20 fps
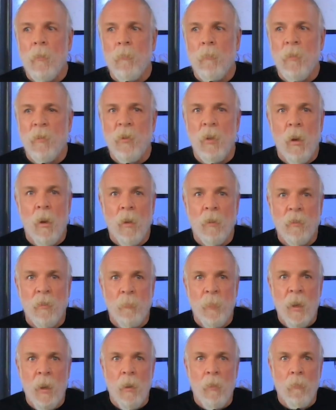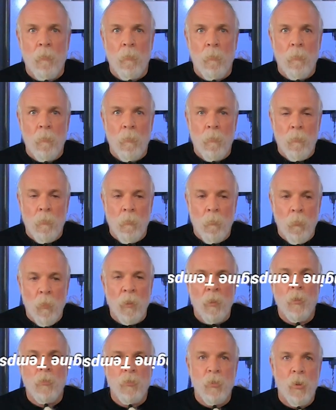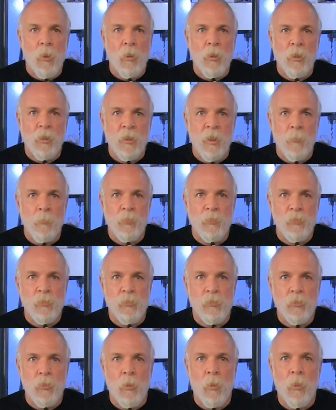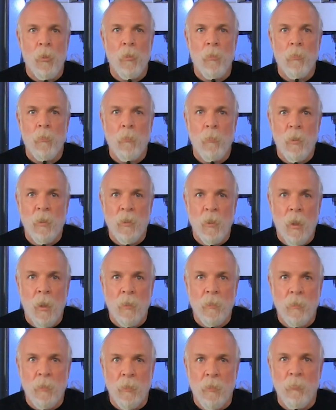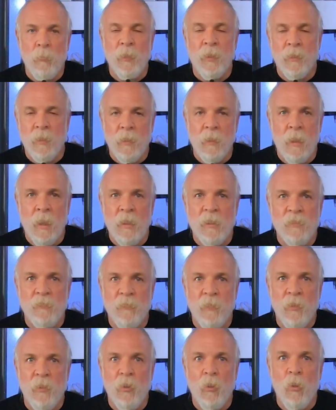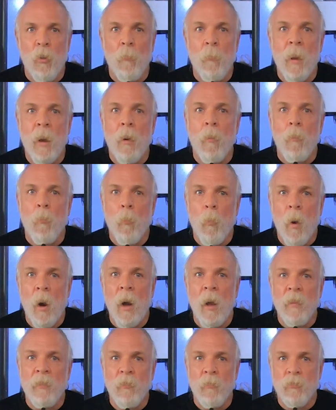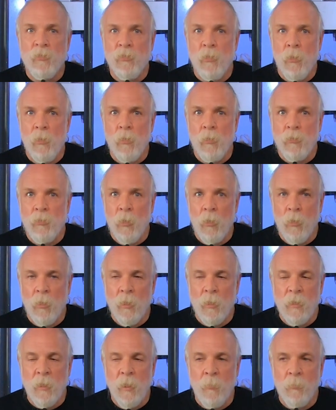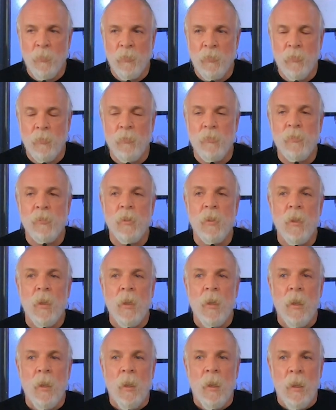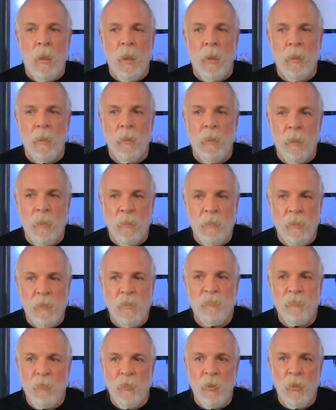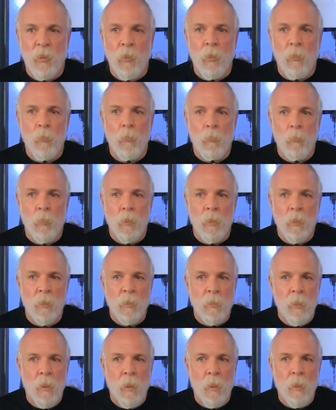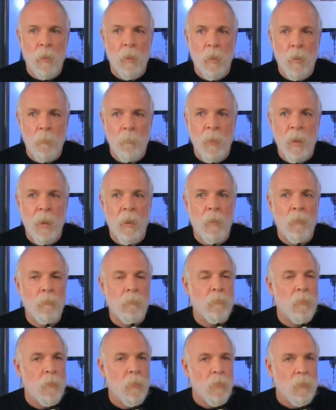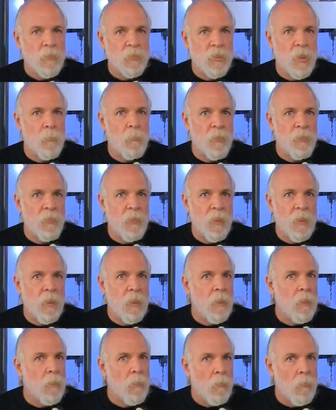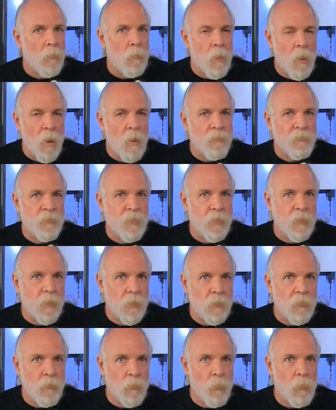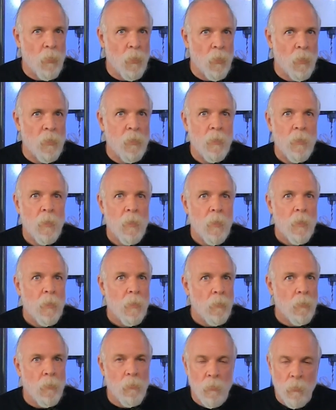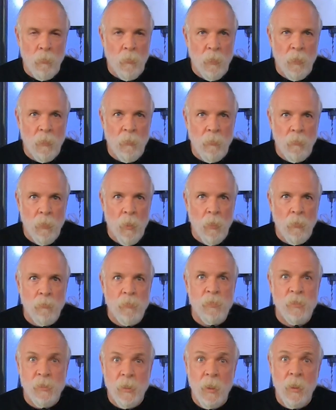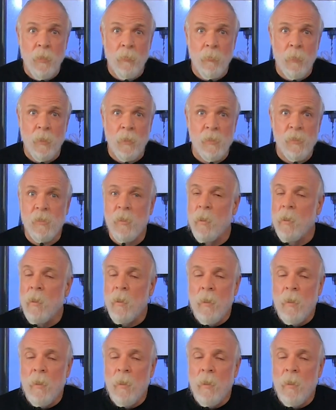We talked about what our target temperatures are. We talked a little bit in the last video about why those are our target temperatures. And in this video, we're going to talk about some of the often ignored or little known secrets